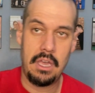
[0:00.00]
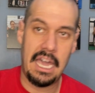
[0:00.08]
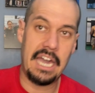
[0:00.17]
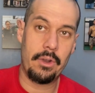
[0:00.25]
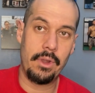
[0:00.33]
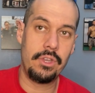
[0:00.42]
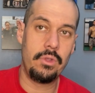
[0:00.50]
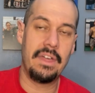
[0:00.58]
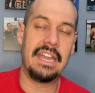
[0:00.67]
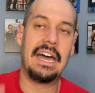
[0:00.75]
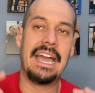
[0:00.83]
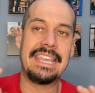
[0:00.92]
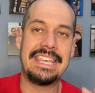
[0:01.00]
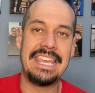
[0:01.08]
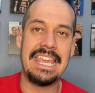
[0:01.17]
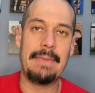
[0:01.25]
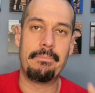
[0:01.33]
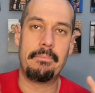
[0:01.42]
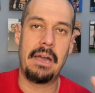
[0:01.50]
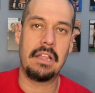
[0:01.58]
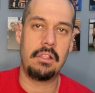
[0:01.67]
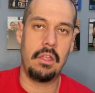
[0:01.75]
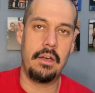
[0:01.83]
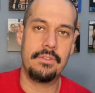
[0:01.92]
How do I do that? I keep my
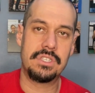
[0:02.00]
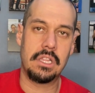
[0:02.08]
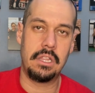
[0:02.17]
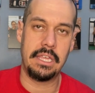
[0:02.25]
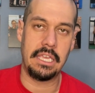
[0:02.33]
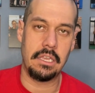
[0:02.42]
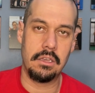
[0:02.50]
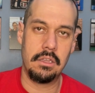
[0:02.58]
gloves clean.